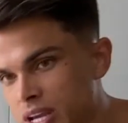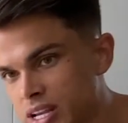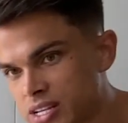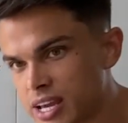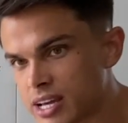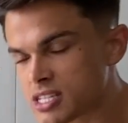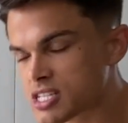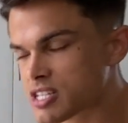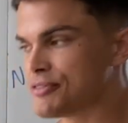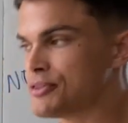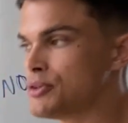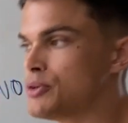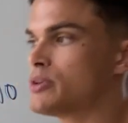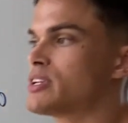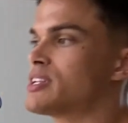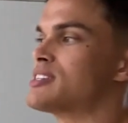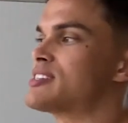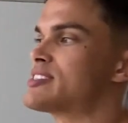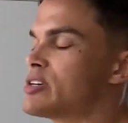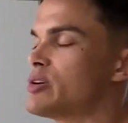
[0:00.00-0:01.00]
dense food
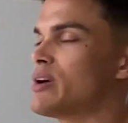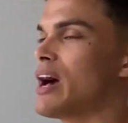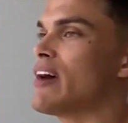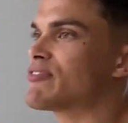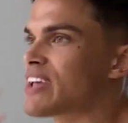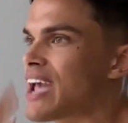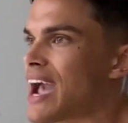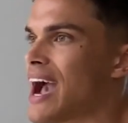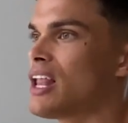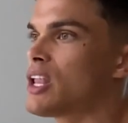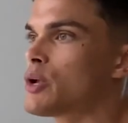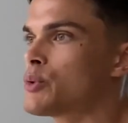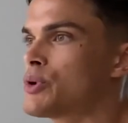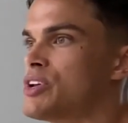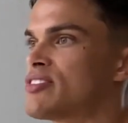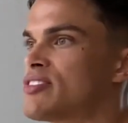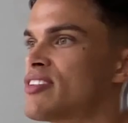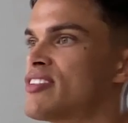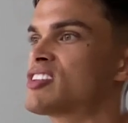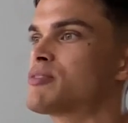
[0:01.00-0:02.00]
can still have
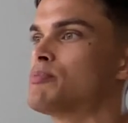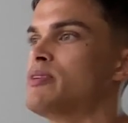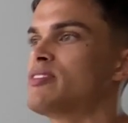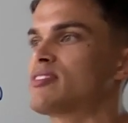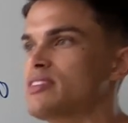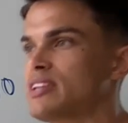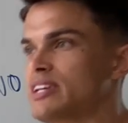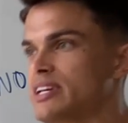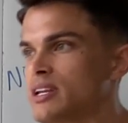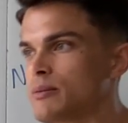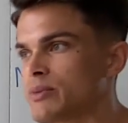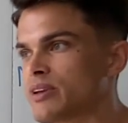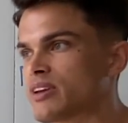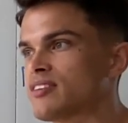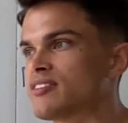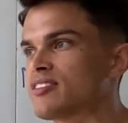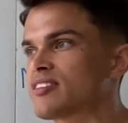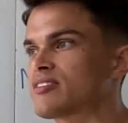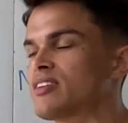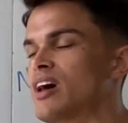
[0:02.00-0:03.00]
calories, and it's misleading because
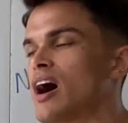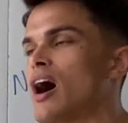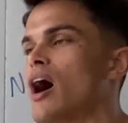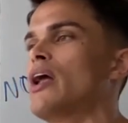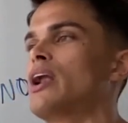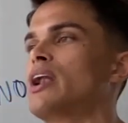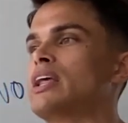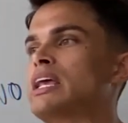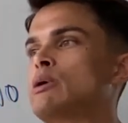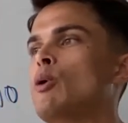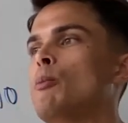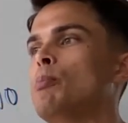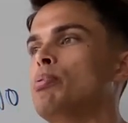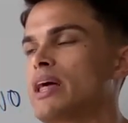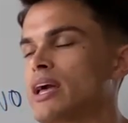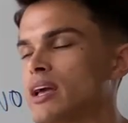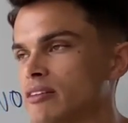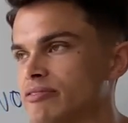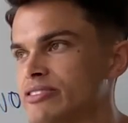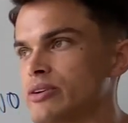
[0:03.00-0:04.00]
it's not on an equal
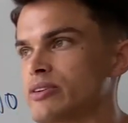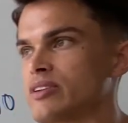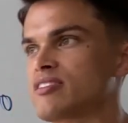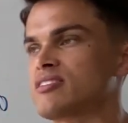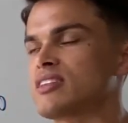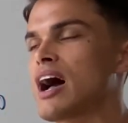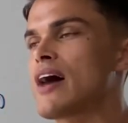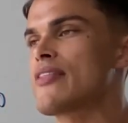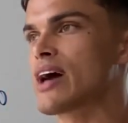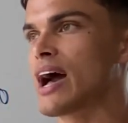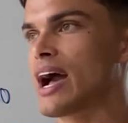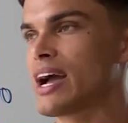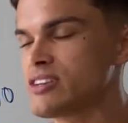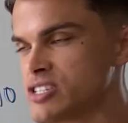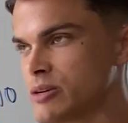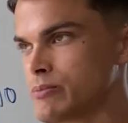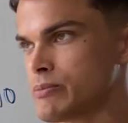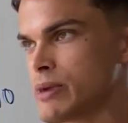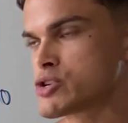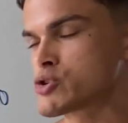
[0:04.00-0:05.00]
playing field. It's not the ideal
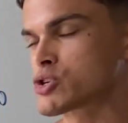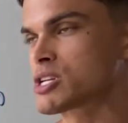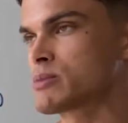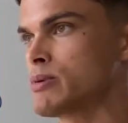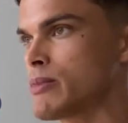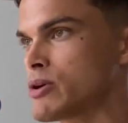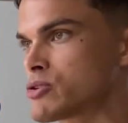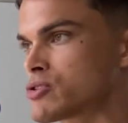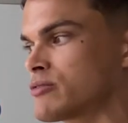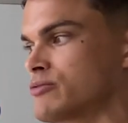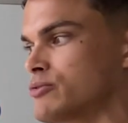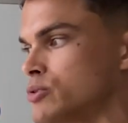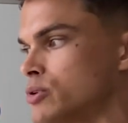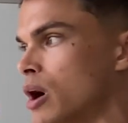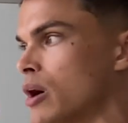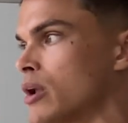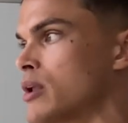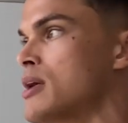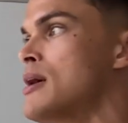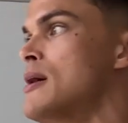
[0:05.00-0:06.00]
metric to be measuring food
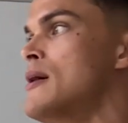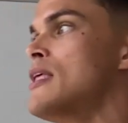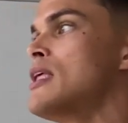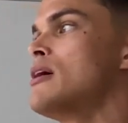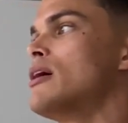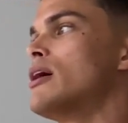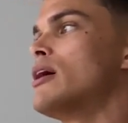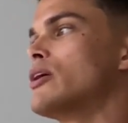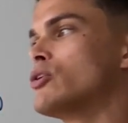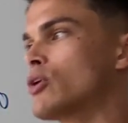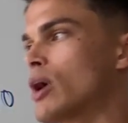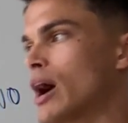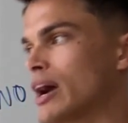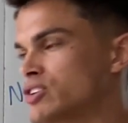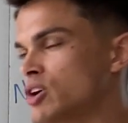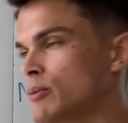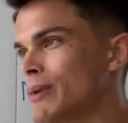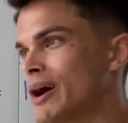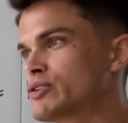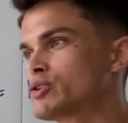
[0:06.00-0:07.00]
on. Your ideal
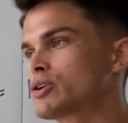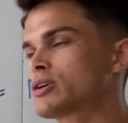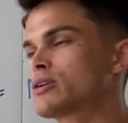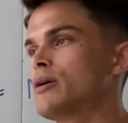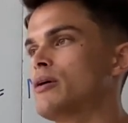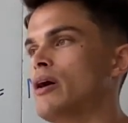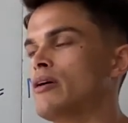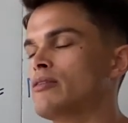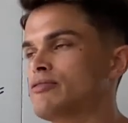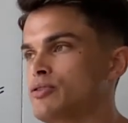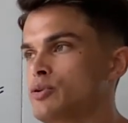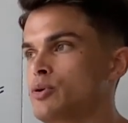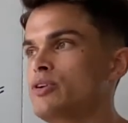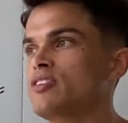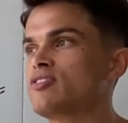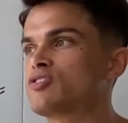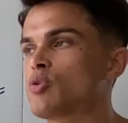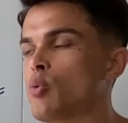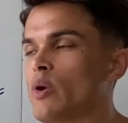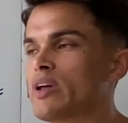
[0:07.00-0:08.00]
metric on food is
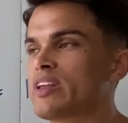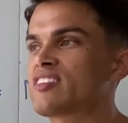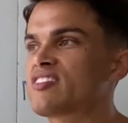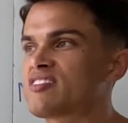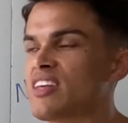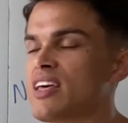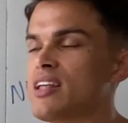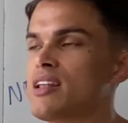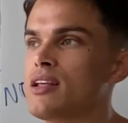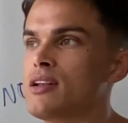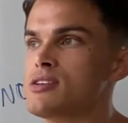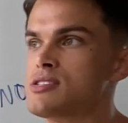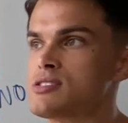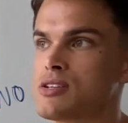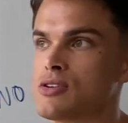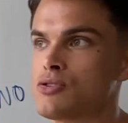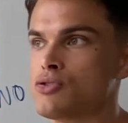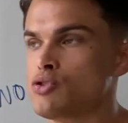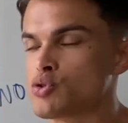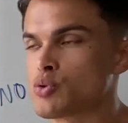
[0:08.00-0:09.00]
to what extent it is
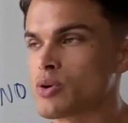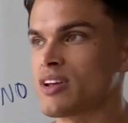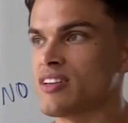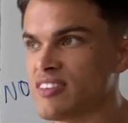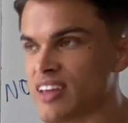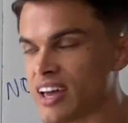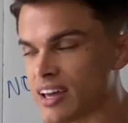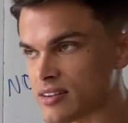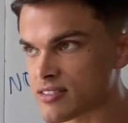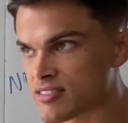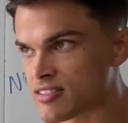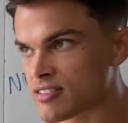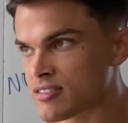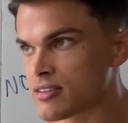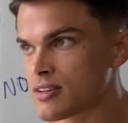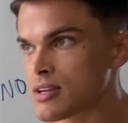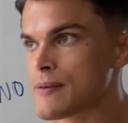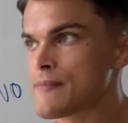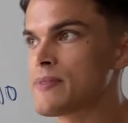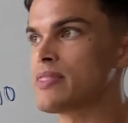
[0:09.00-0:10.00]
nutrient dense,
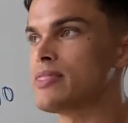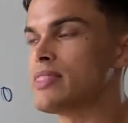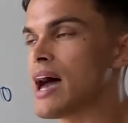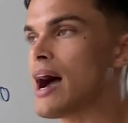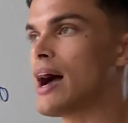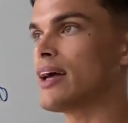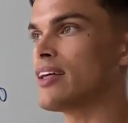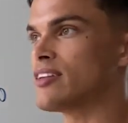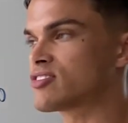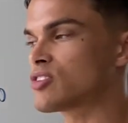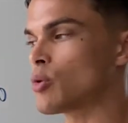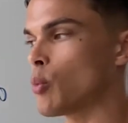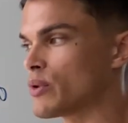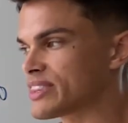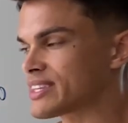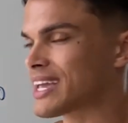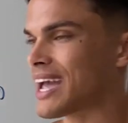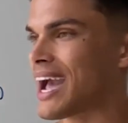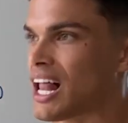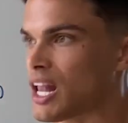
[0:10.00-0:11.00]
not as to what the
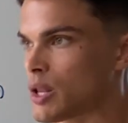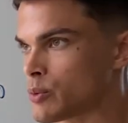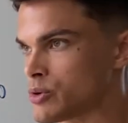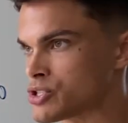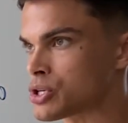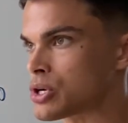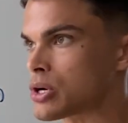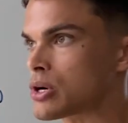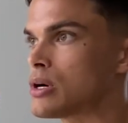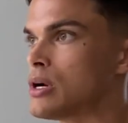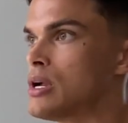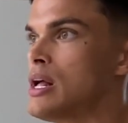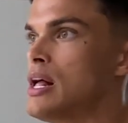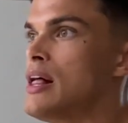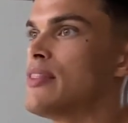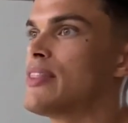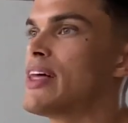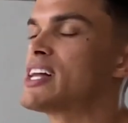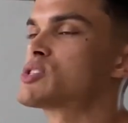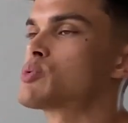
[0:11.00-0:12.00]
calories are.
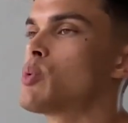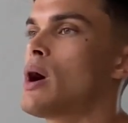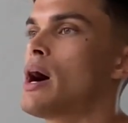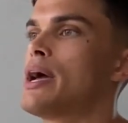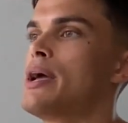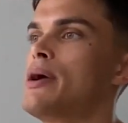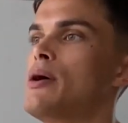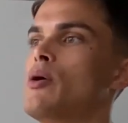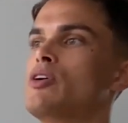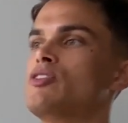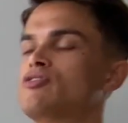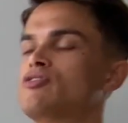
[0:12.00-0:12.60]
That's why as